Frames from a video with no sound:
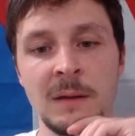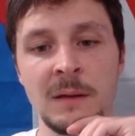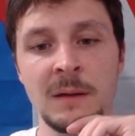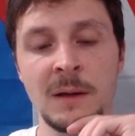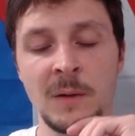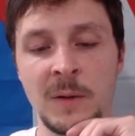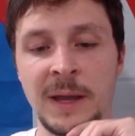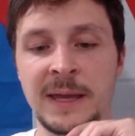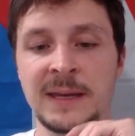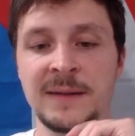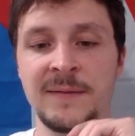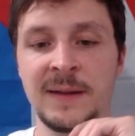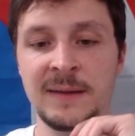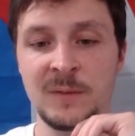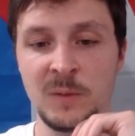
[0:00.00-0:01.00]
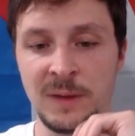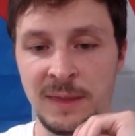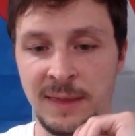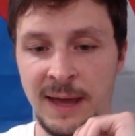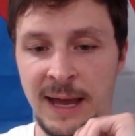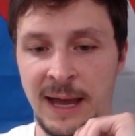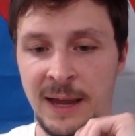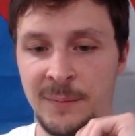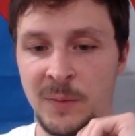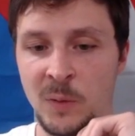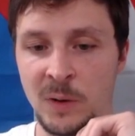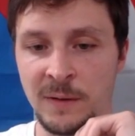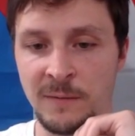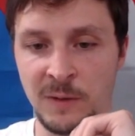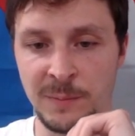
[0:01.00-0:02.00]
Okay, he defends it with that, but
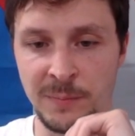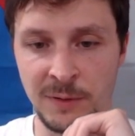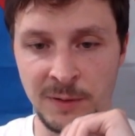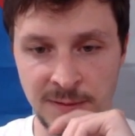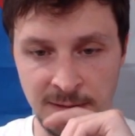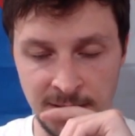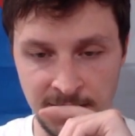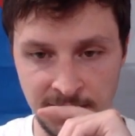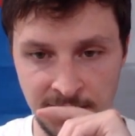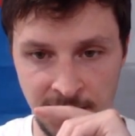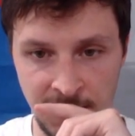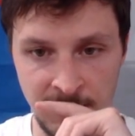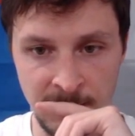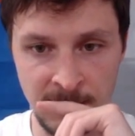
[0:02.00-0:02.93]
what if we push this now?